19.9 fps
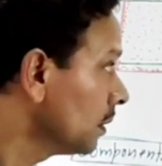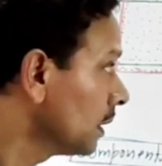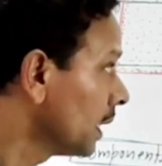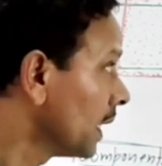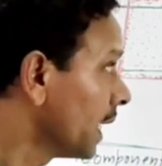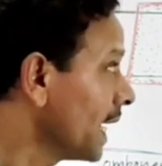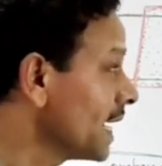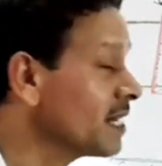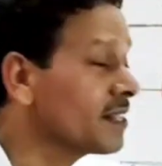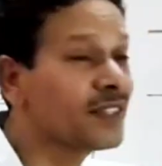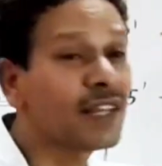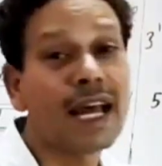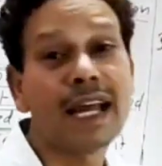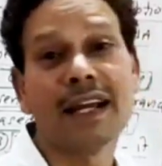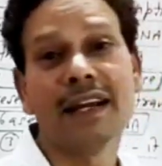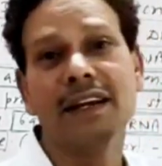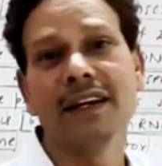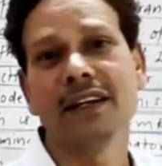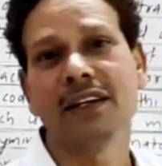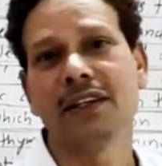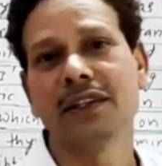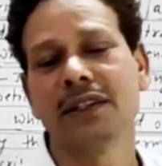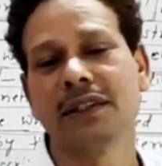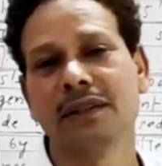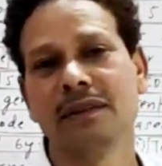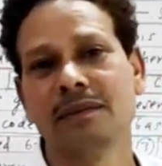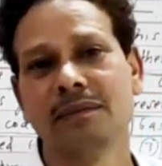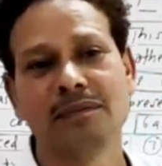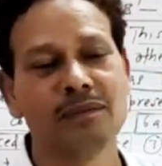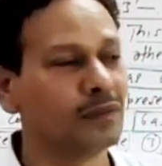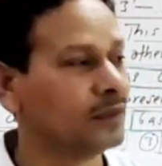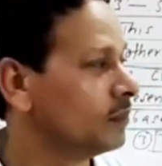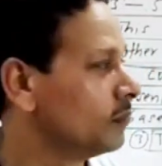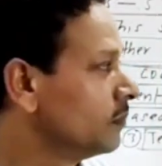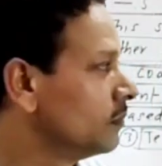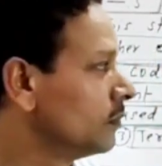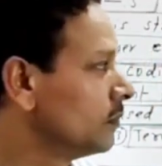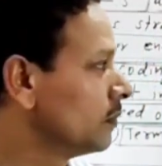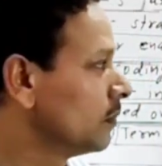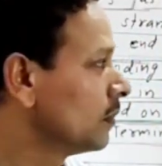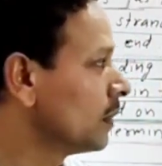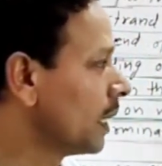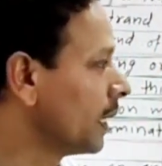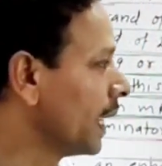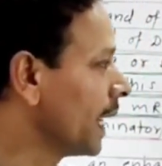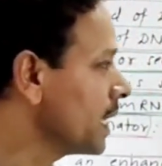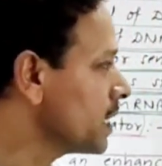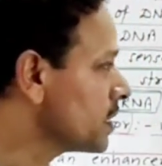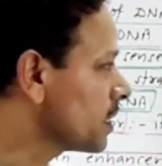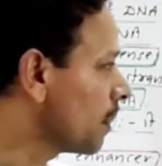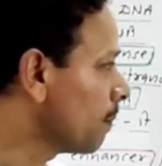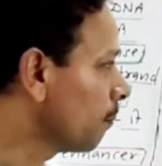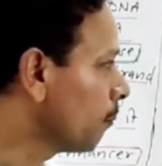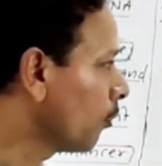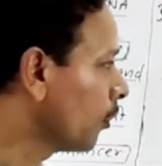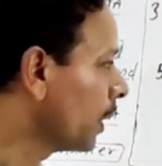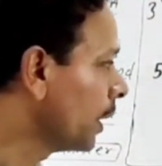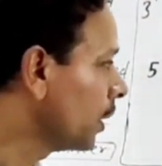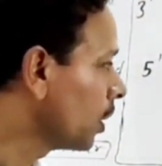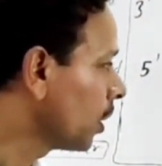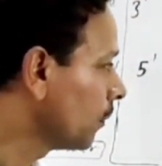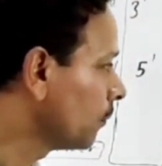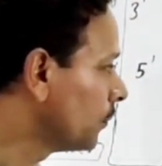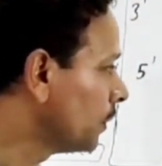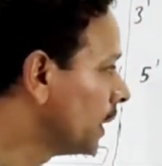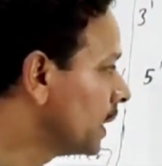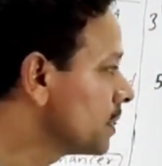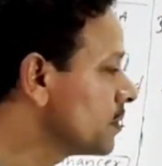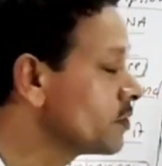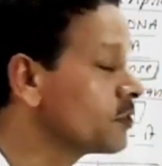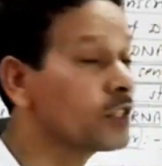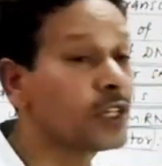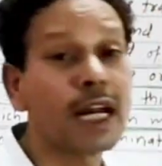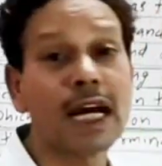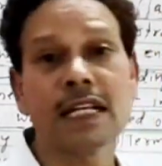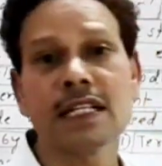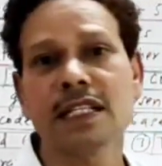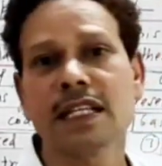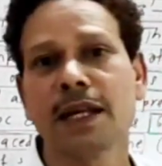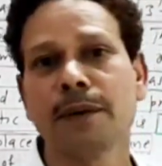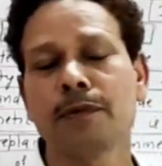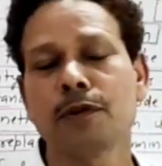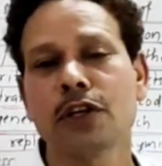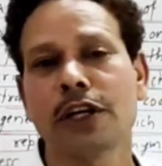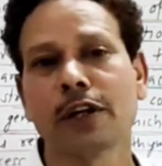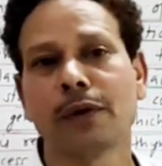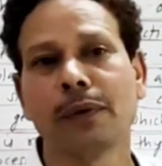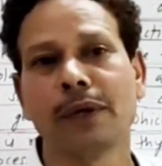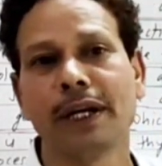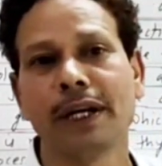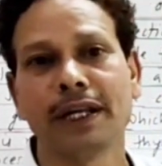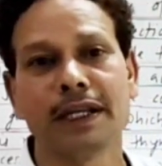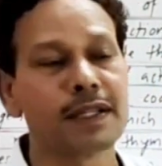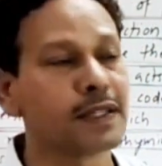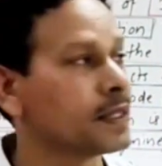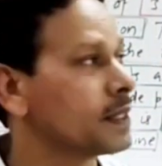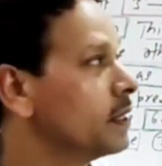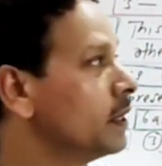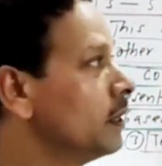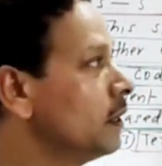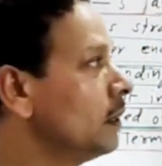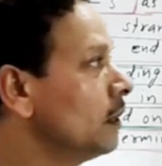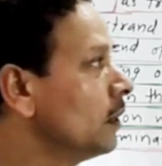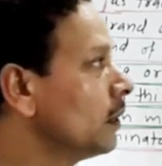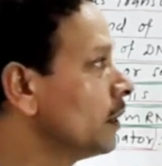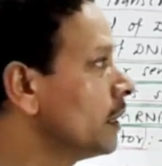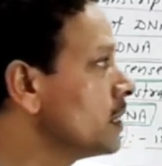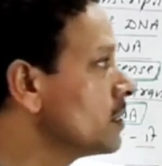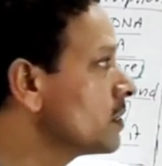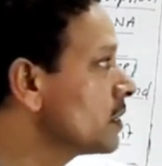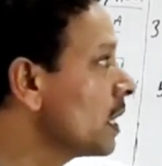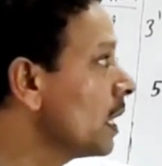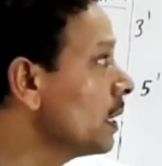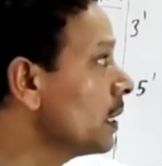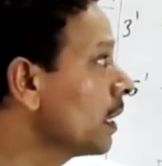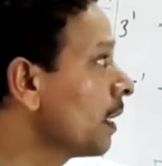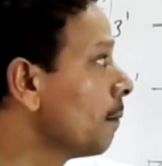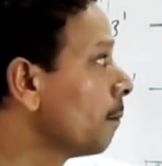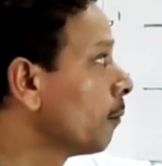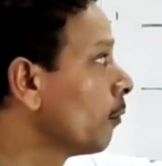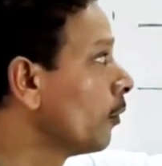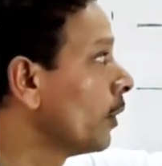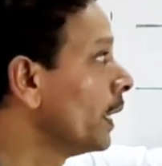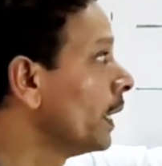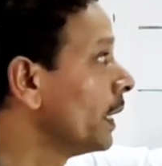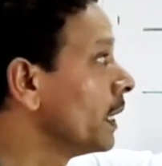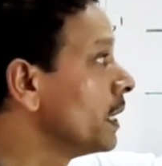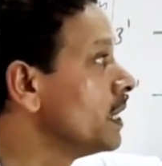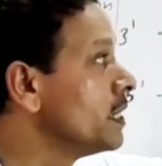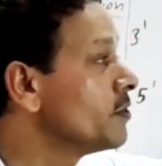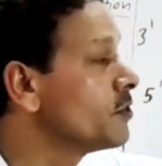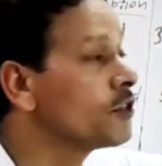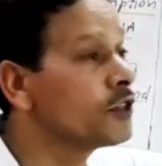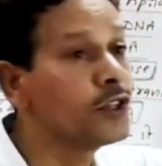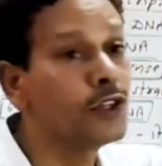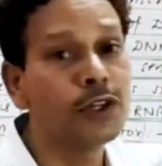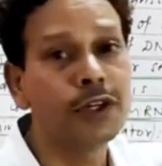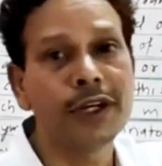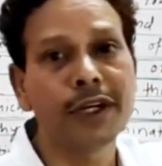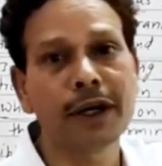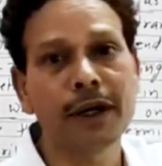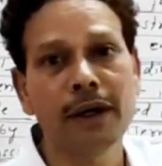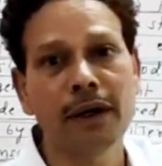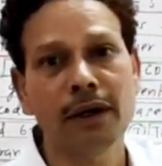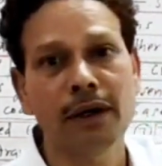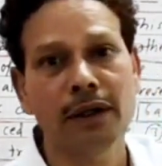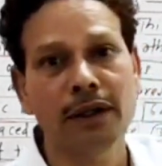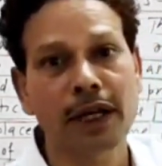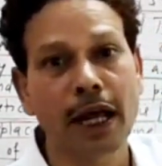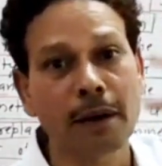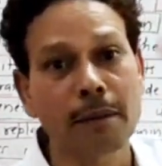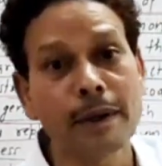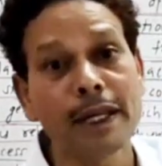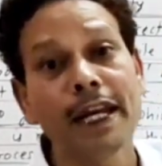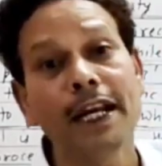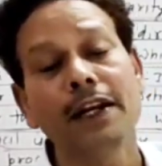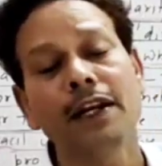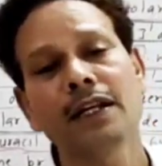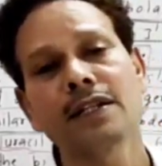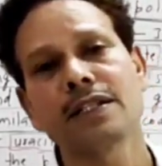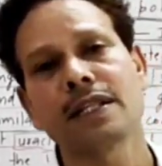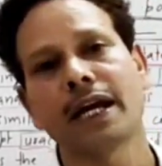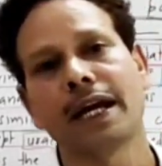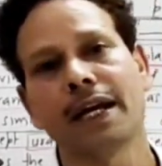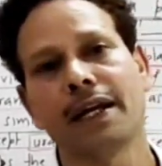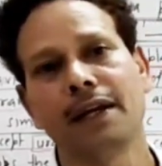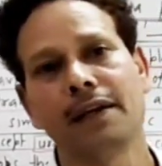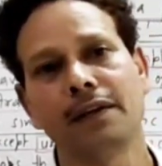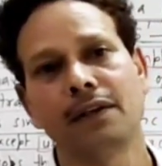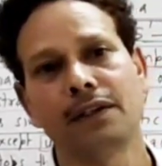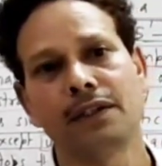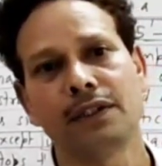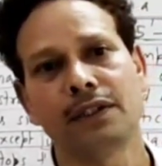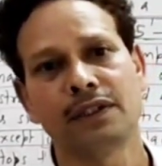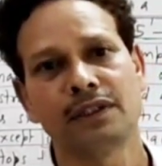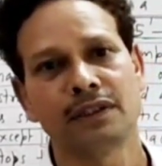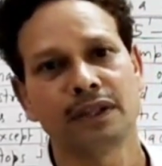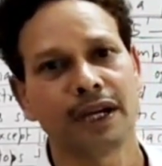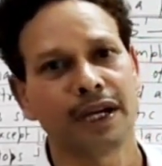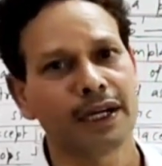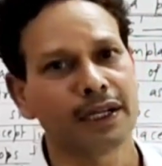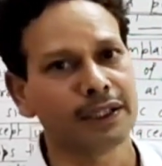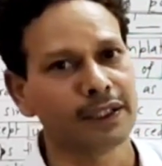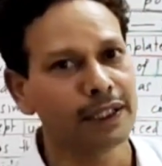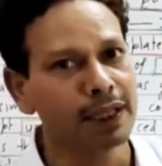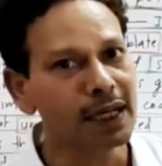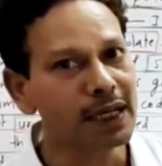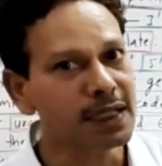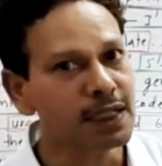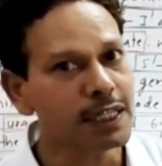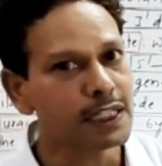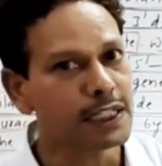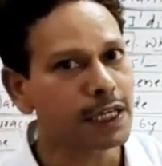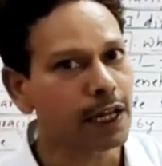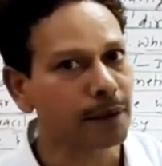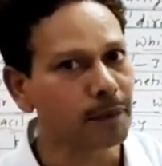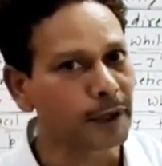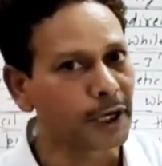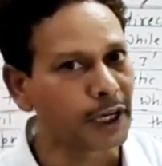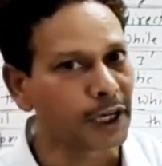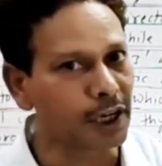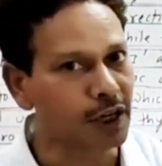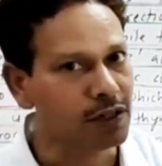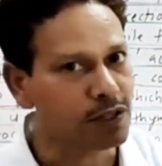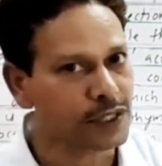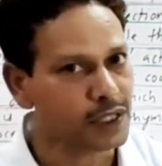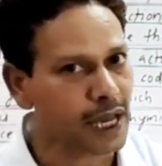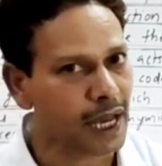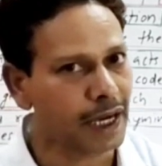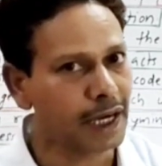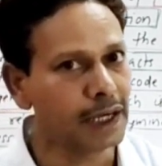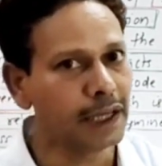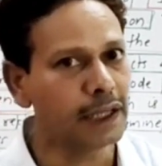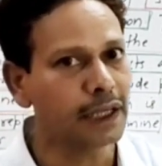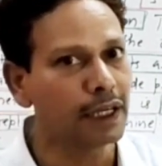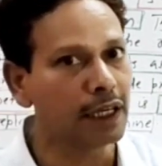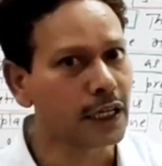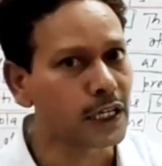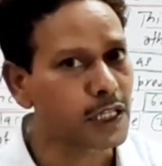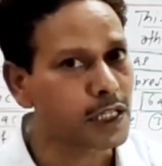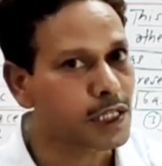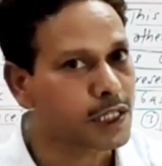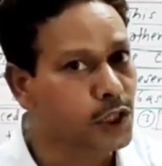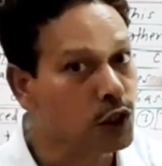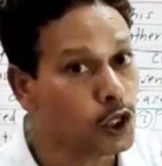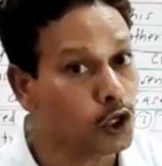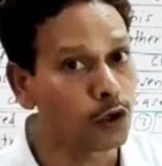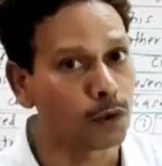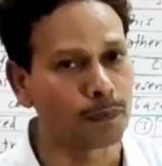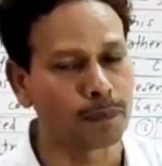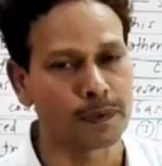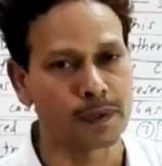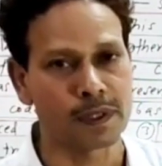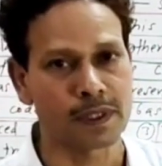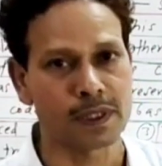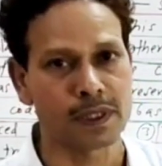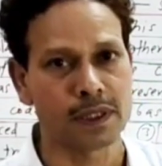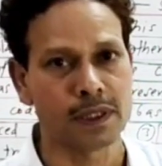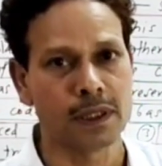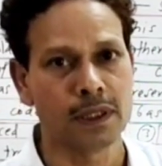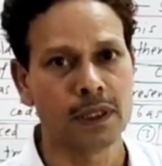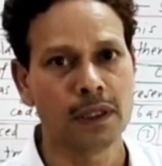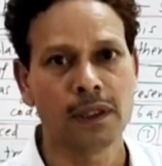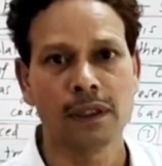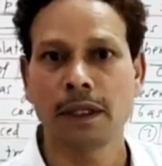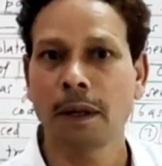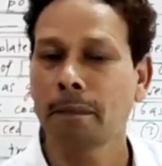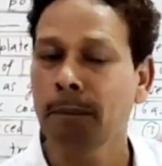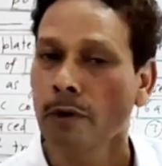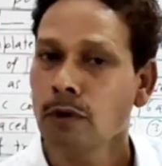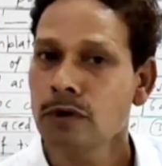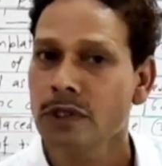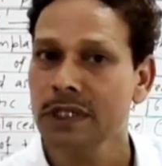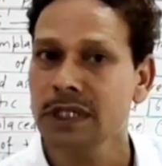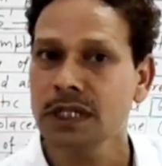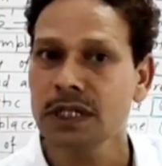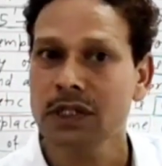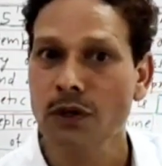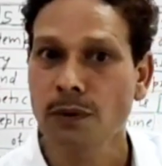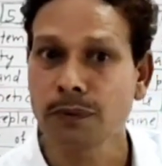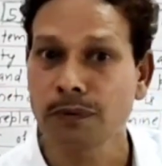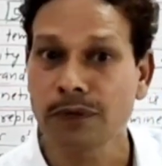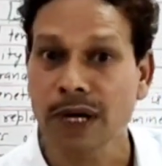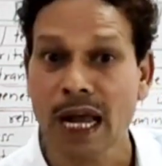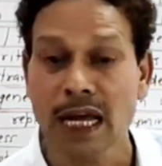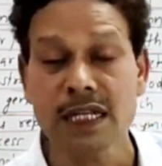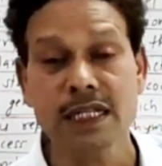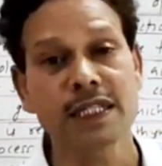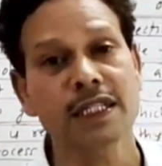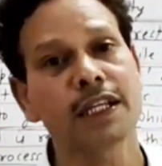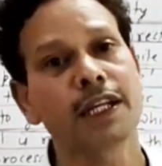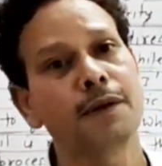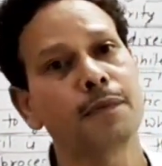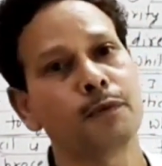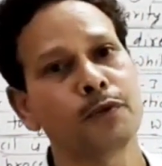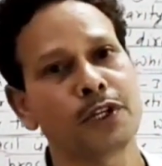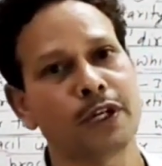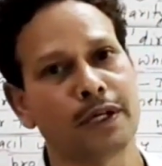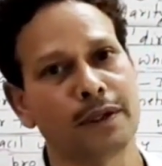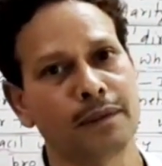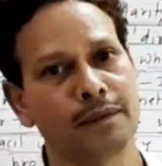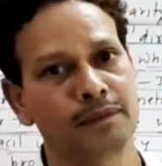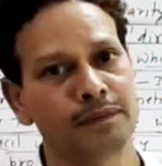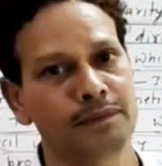The next site, the next component of this transcription unit is, this third component is terminator site. And this terminator site, it stops the process of transcription.